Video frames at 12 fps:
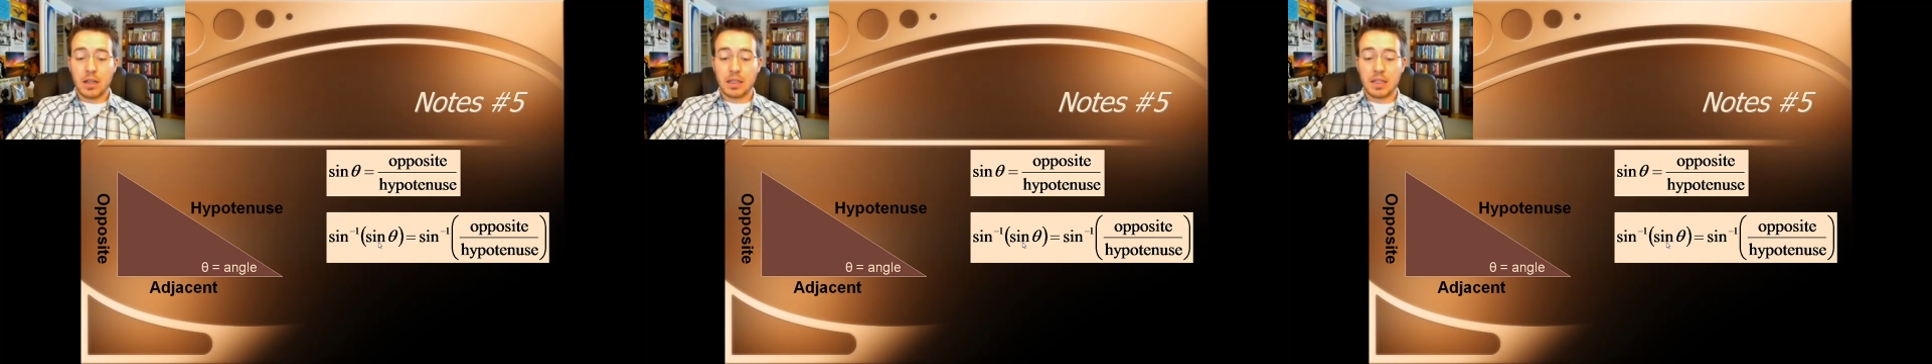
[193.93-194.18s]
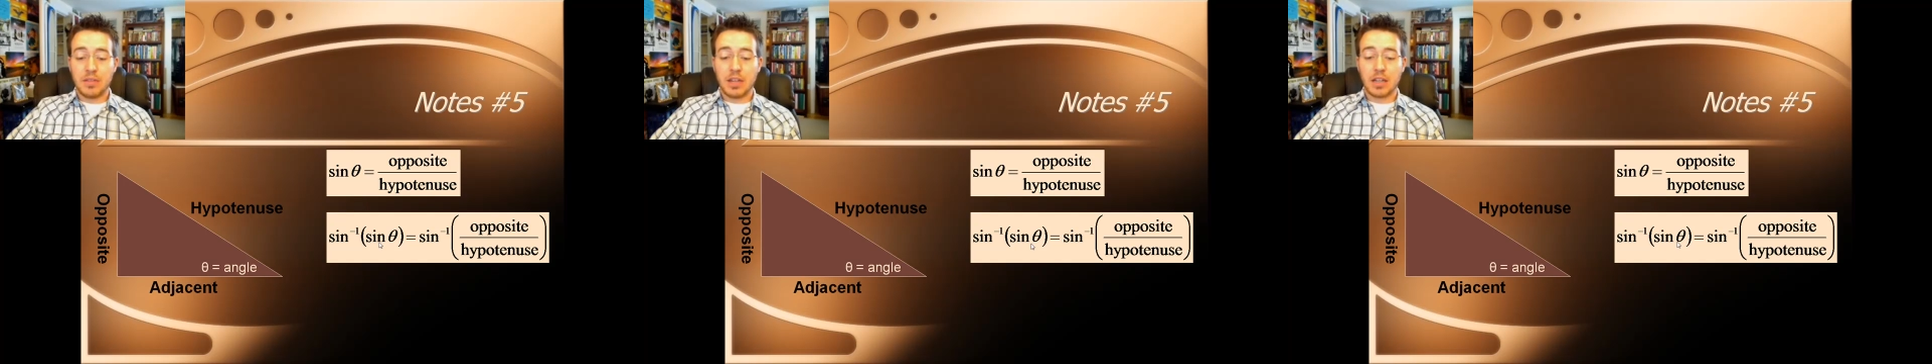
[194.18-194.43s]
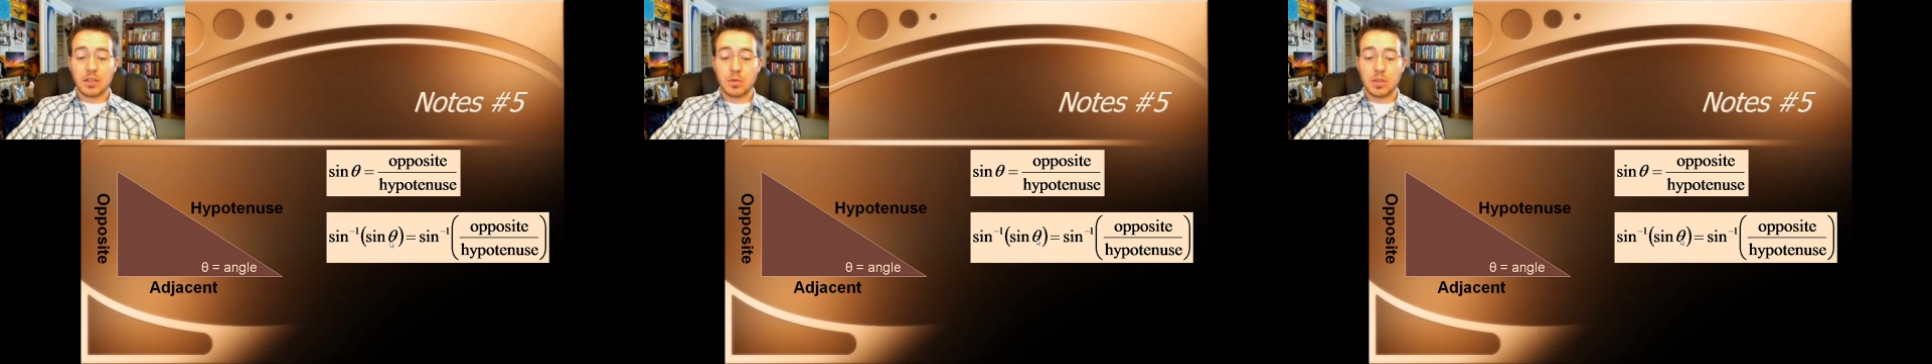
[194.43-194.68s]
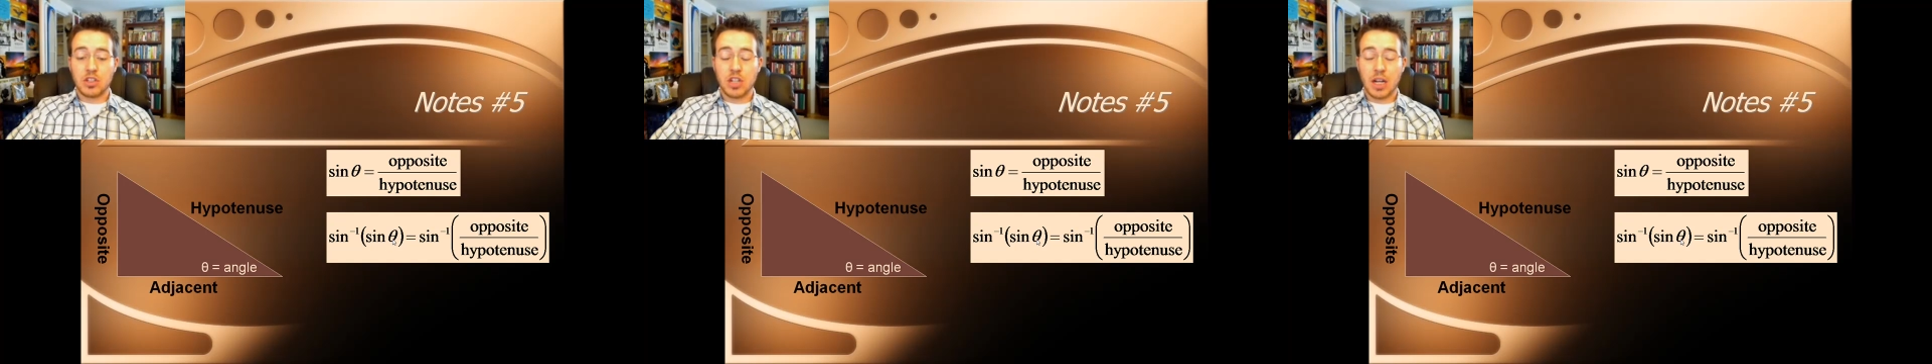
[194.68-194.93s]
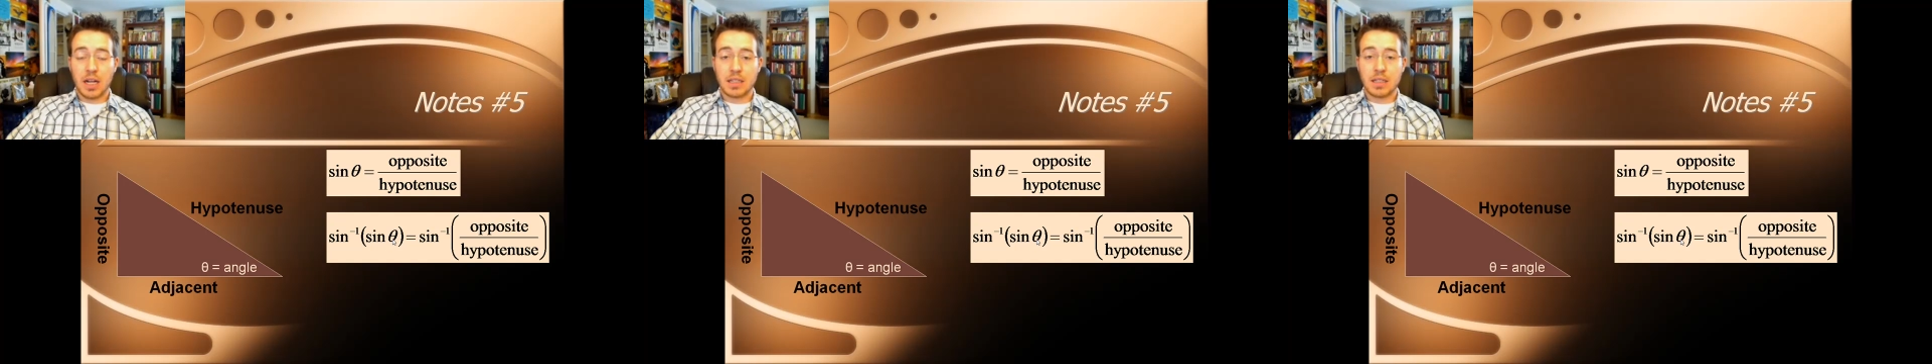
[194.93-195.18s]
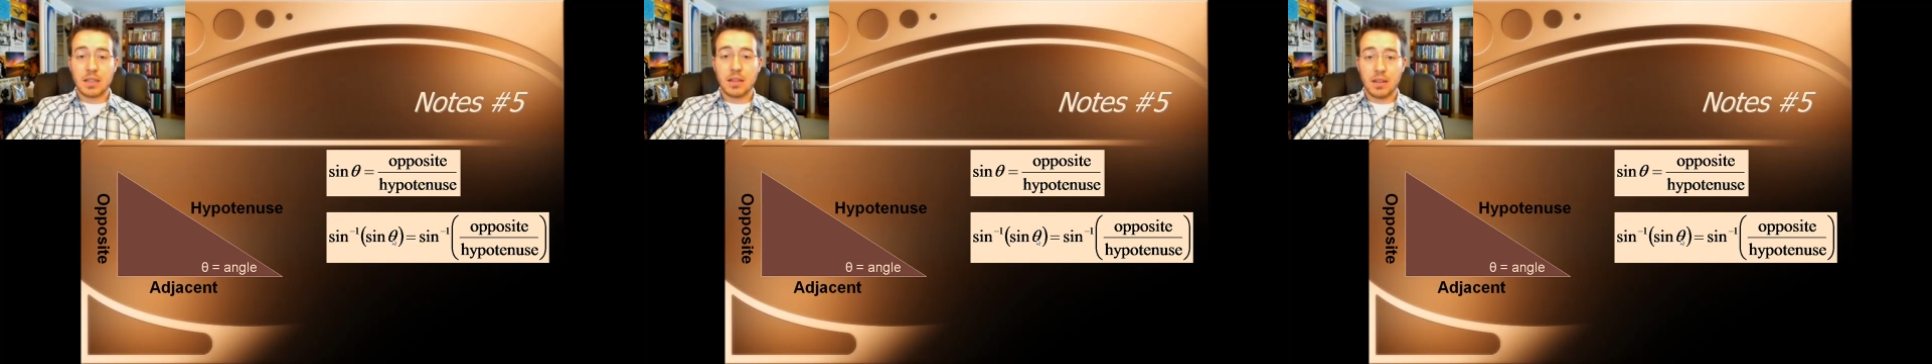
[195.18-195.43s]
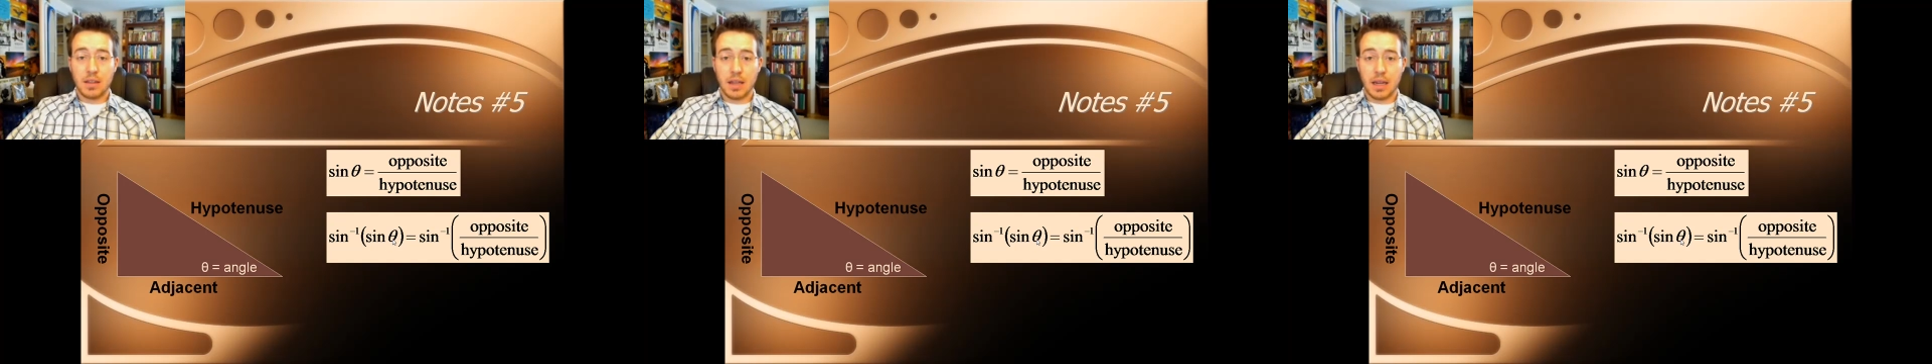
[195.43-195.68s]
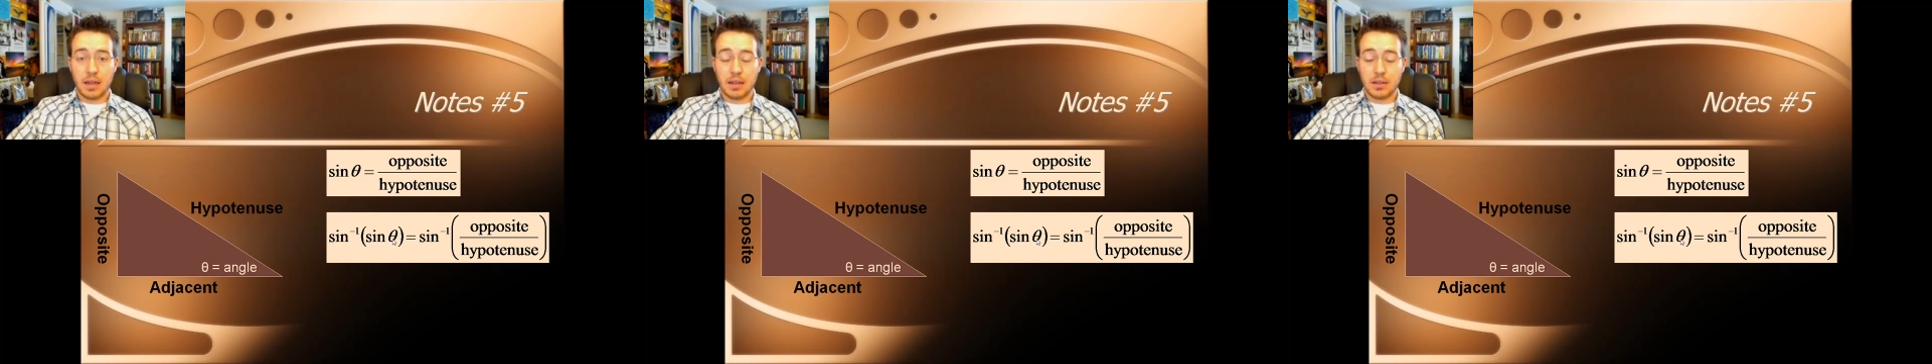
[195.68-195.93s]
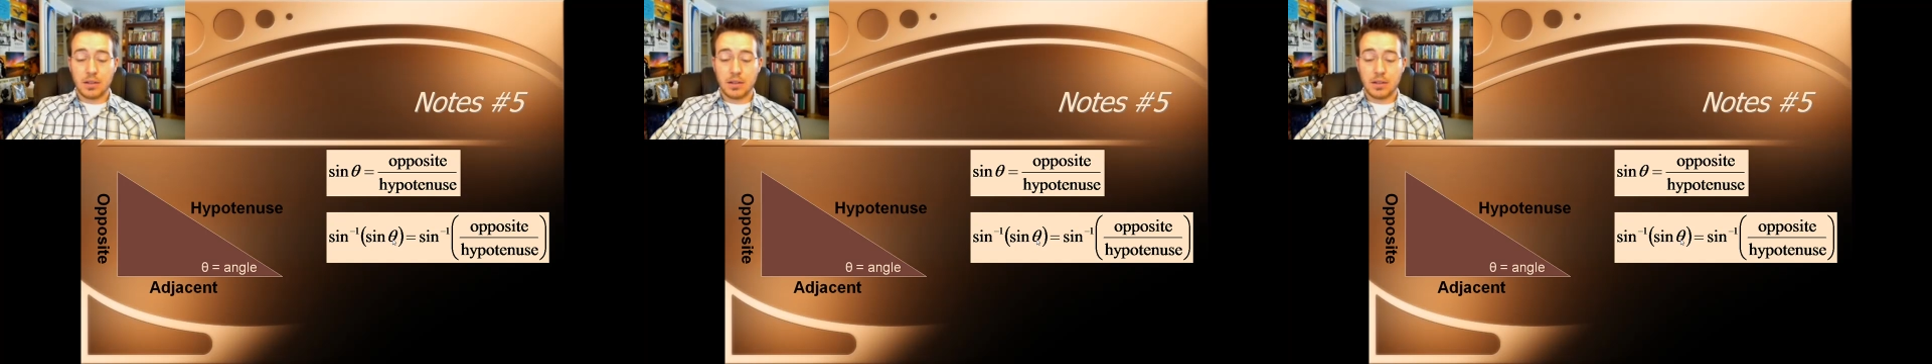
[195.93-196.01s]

leaving us with just theta.